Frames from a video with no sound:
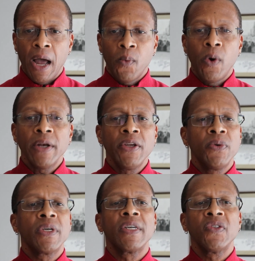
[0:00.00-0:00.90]
I want
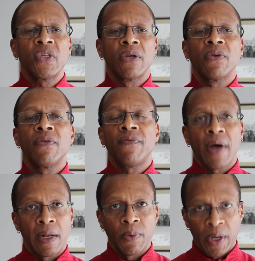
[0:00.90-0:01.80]
you to consider the
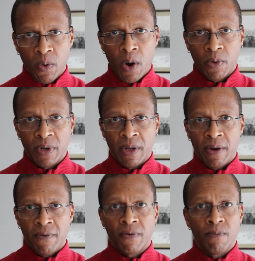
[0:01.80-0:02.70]
following quote
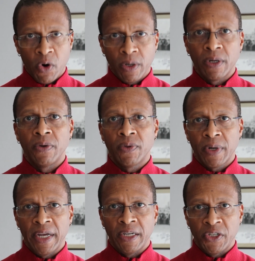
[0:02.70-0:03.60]
from Martin Luther
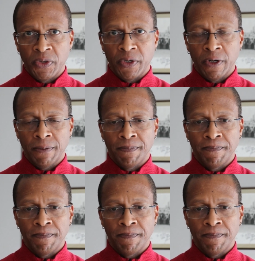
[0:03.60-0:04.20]
King Jr.